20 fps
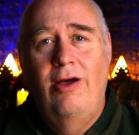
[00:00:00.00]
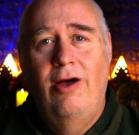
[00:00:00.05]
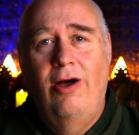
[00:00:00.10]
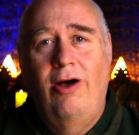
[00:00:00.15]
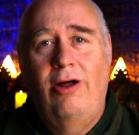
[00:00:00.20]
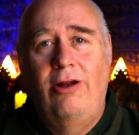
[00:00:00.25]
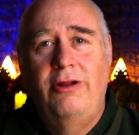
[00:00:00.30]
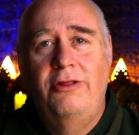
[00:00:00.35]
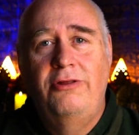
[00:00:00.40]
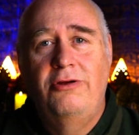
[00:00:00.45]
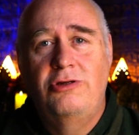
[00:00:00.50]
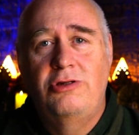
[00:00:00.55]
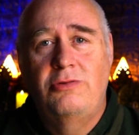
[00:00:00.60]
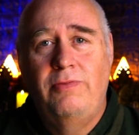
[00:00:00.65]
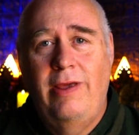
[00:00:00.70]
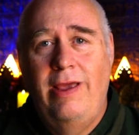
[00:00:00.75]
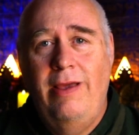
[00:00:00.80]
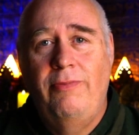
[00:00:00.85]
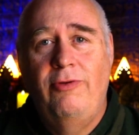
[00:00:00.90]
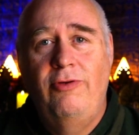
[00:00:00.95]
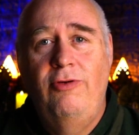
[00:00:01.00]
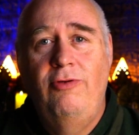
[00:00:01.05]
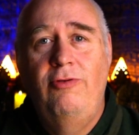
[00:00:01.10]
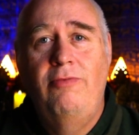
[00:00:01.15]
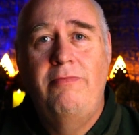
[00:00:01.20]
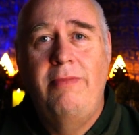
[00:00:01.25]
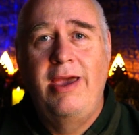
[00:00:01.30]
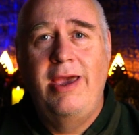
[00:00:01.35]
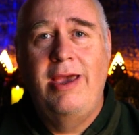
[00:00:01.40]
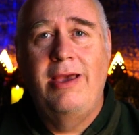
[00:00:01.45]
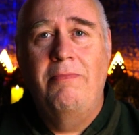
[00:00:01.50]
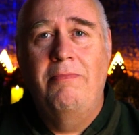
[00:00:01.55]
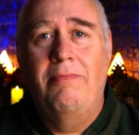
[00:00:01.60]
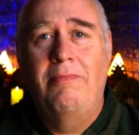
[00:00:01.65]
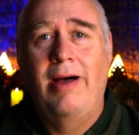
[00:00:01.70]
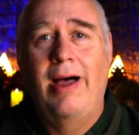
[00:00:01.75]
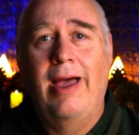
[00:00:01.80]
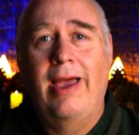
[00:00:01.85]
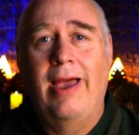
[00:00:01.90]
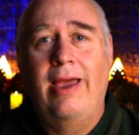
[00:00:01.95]
all of those people who make
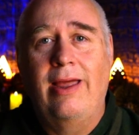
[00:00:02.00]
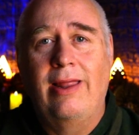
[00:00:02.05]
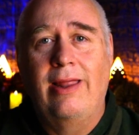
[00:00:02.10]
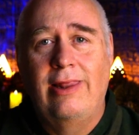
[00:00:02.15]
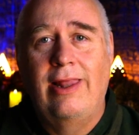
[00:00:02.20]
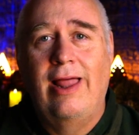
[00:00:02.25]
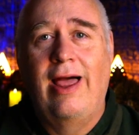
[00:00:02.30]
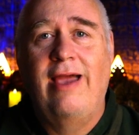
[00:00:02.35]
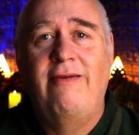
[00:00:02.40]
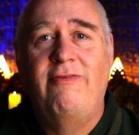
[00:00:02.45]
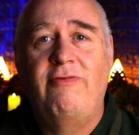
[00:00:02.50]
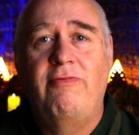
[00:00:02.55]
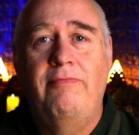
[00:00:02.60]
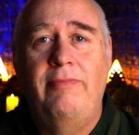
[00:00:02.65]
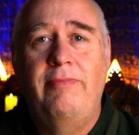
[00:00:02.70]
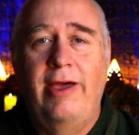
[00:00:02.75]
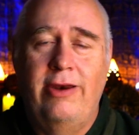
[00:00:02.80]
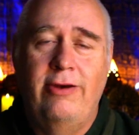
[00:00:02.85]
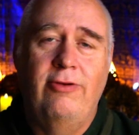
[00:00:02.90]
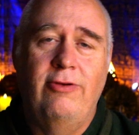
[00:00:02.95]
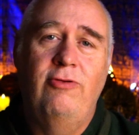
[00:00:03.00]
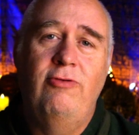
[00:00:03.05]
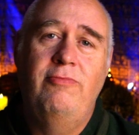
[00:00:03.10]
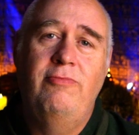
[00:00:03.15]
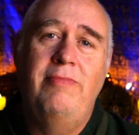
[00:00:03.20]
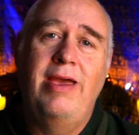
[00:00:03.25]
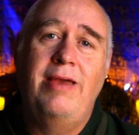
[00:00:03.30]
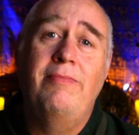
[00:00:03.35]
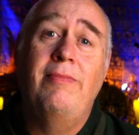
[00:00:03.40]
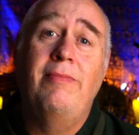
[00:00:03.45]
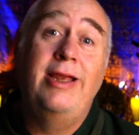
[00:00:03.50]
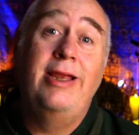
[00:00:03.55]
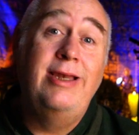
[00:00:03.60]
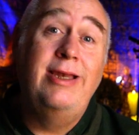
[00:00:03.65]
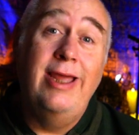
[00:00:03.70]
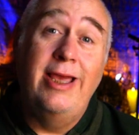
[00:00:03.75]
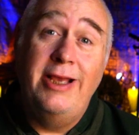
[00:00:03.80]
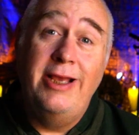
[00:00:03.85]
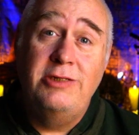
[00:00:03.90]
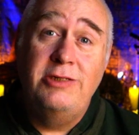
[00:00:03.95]
my life better, who make my
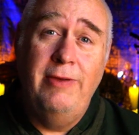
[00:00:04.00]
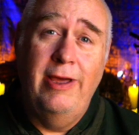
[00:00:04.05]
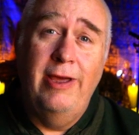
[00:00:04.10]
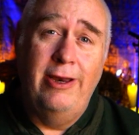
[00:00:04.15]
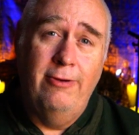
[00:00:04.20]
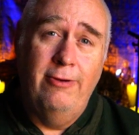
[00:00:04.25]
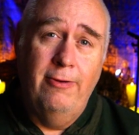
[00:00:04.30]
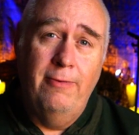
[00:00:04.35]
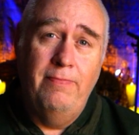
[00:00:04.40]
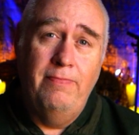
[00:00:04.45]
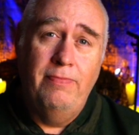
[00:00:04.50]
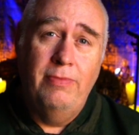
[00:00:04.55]
days better.